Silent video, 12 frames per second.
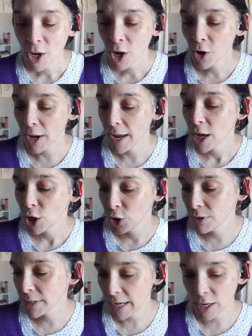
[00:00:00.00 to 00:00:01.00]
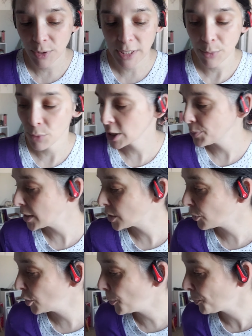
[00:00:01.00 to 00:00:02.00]
Okay, you decide what time works
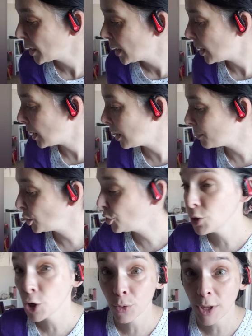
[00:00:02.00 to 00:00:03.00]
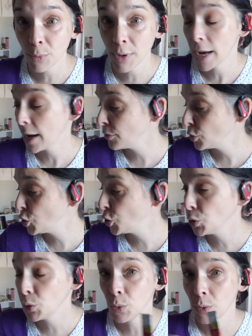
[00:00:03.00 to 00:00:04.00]
best for you. You know that we have
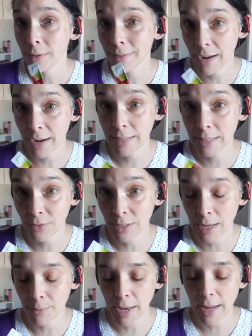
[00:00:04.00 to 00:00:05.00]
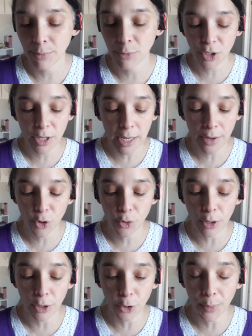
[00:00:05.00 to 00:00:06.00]
two kinds of Slim, and going to give you
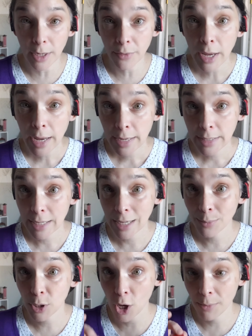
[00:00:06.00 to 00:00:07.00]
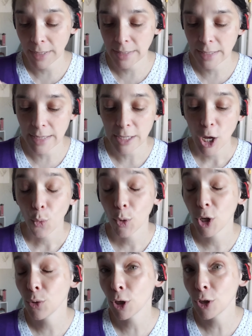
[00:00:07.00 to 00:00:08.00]
a little bit of tips on mixing these.
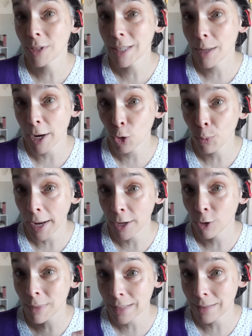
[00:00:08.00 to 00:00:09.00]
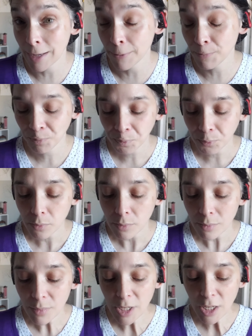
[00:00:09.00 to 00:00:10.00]
When you are using the Microbiome Slim,
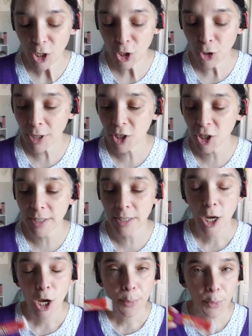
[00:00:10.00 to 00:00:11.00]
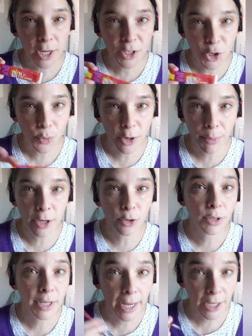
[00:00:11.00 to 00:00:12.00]
you can just put it into your water
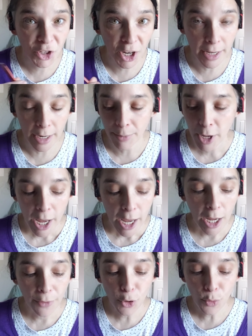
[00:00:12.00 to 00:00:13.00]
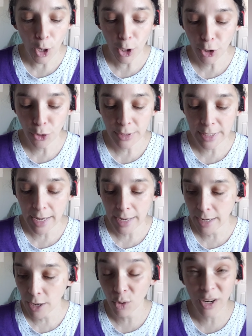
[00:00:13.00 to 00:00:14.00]
bottle and shake it up. If you are
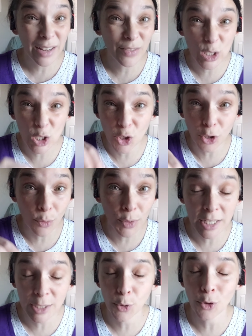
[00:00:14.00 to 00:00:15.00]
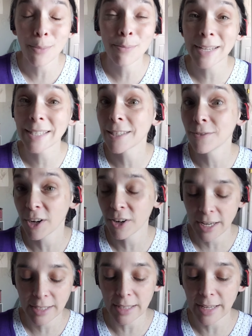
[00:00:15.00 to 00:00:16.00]
using, or even stir it with a spoon, mixes
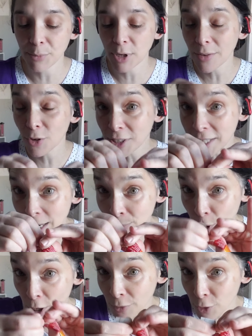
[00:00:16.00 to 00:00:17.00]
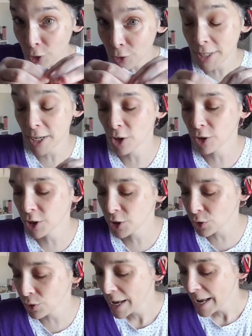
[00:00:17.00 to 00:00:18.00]
very easily. I'm going to give you a tip if you're using Hunger
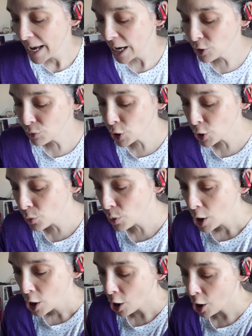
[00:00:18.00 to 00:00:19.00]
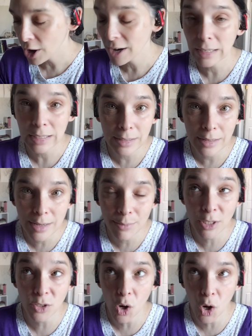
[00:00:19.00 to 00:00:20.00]
Control. And you know our Slim
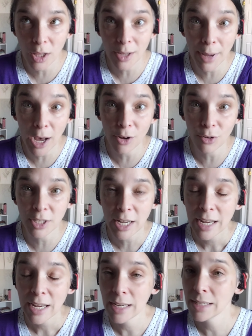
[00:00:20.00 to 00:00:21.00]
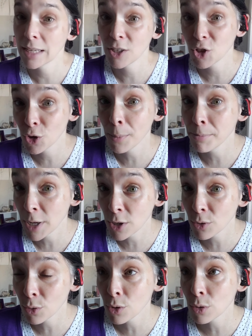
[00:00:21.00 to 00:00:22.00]
is all about essential
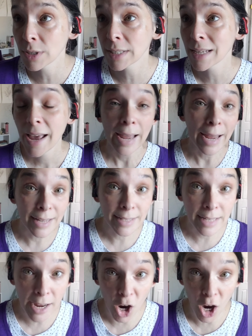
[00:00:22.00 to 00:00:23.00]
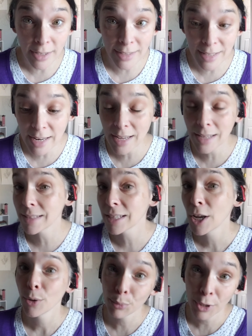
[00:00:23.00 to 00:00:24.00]
minerals, antioxidants,
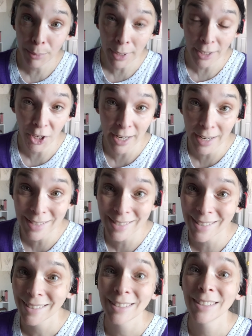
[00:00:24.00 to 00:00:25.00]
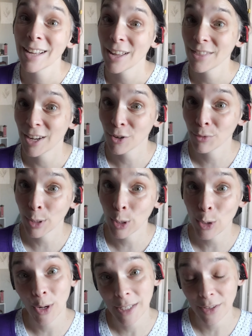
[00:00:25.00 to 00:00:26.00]
prebiotics that are
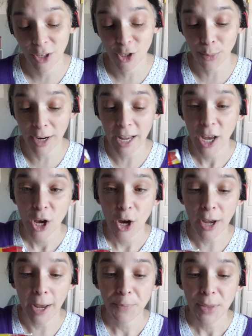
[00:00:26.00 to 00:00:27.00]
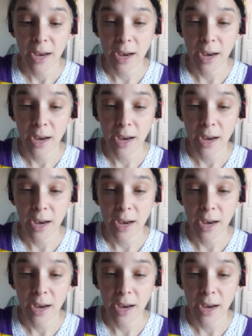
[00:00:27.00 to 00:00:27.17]
really going to feed your body. Okay,